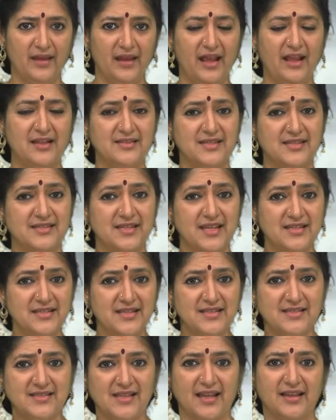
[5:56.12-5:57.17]
It's a
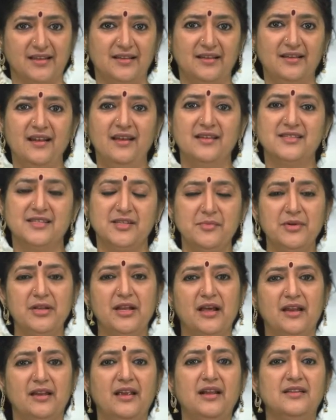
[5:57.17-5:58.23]
season cycle.
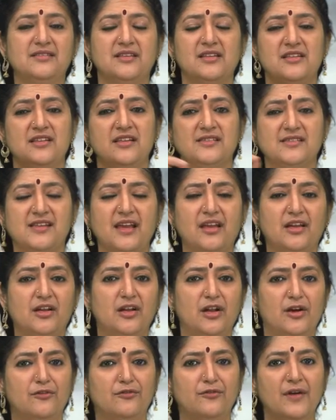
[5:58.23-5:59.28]
Similarly, it's a cycle
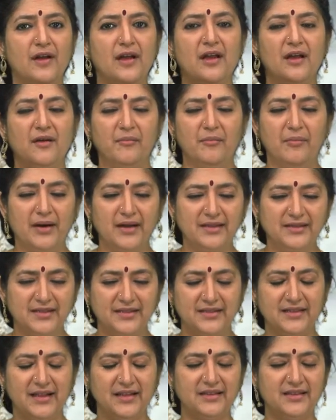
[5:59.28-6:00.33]
of birth
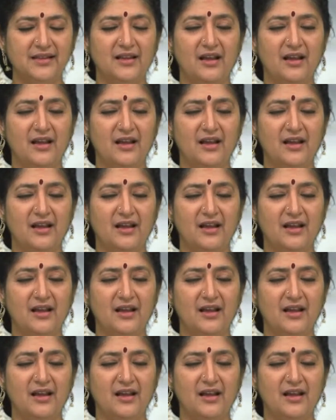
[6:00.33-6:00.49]
and death,